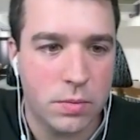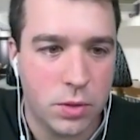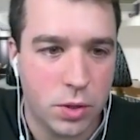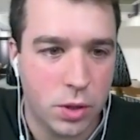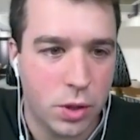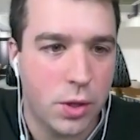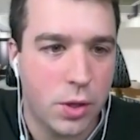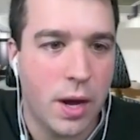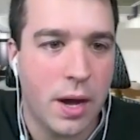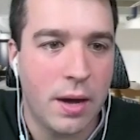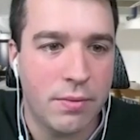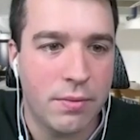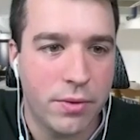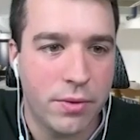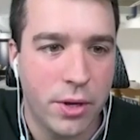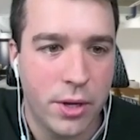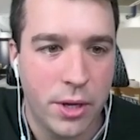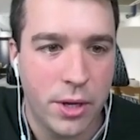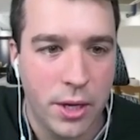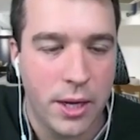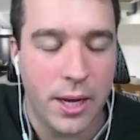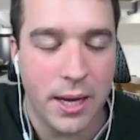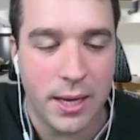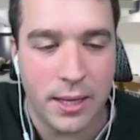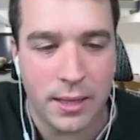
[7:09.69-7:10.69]
So you have
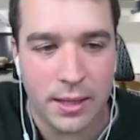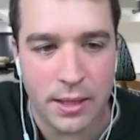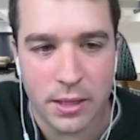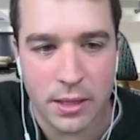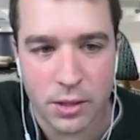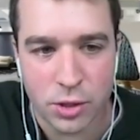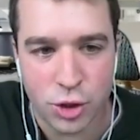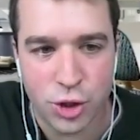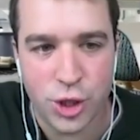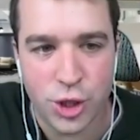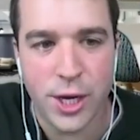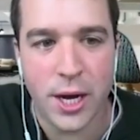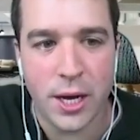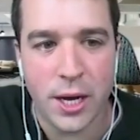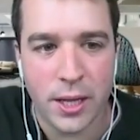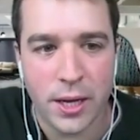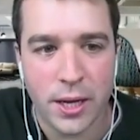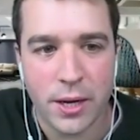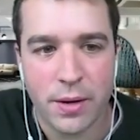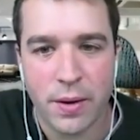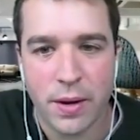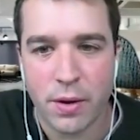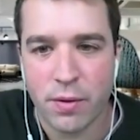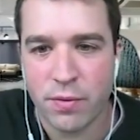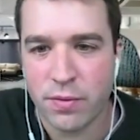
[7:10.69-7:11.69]
in the GL
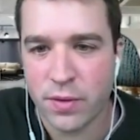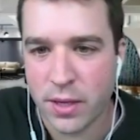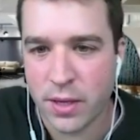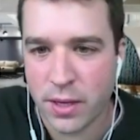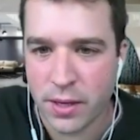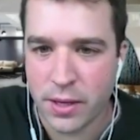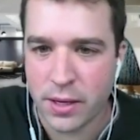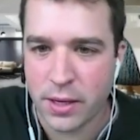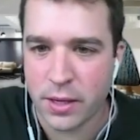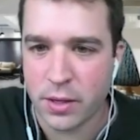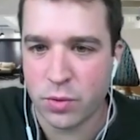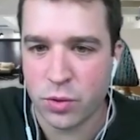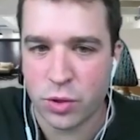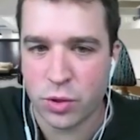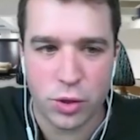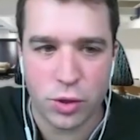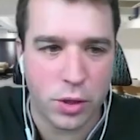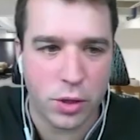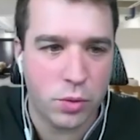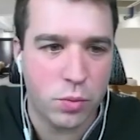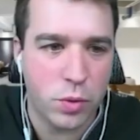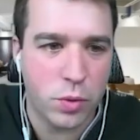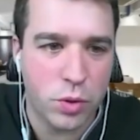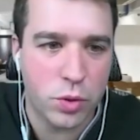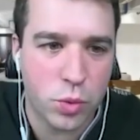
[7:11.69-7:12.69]
area over there, you can
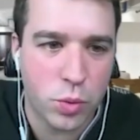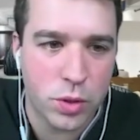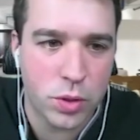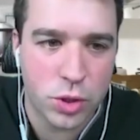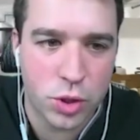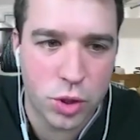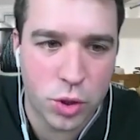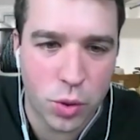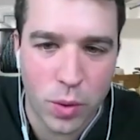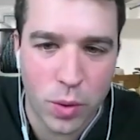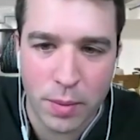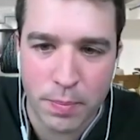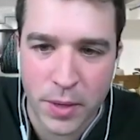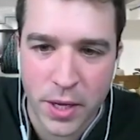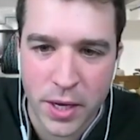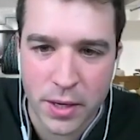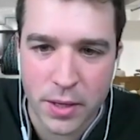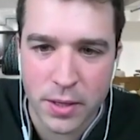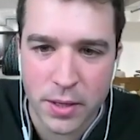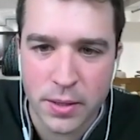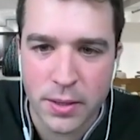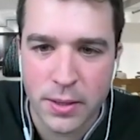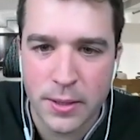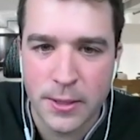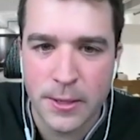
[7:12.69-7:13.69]
restrict which ones show up
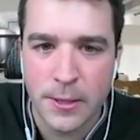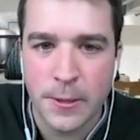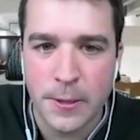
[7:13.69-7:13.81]
here.